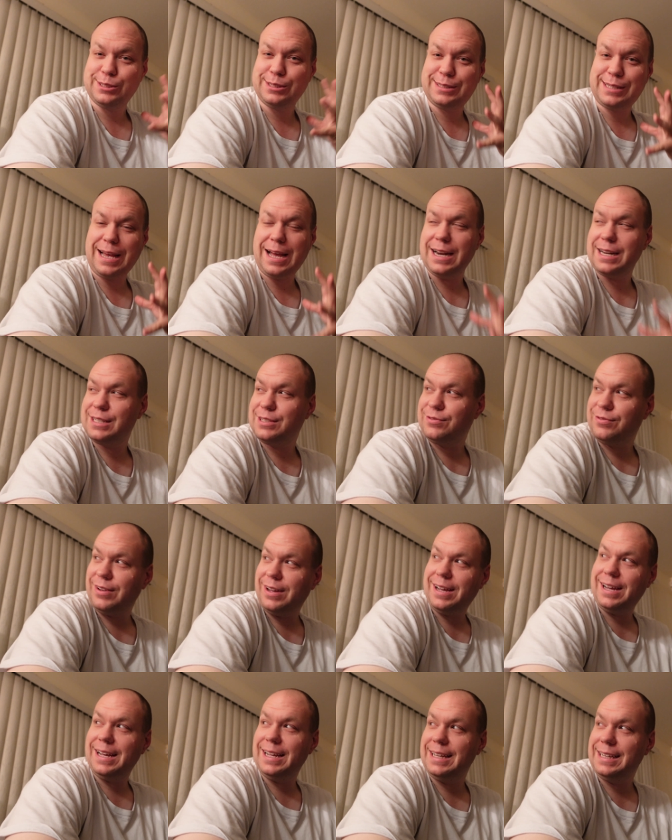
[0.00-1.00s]

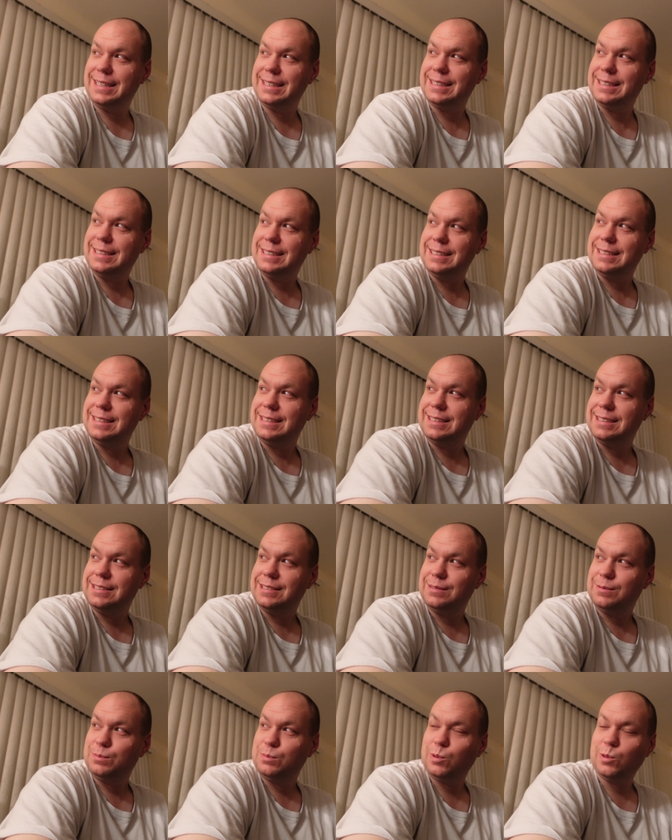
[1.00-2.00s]
satisfy.
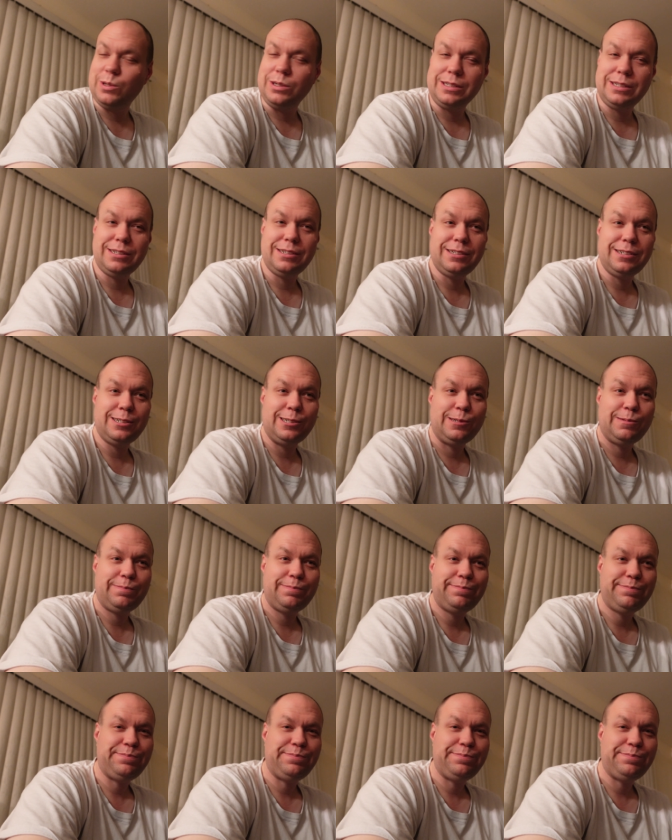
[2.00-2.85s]
Poor girl.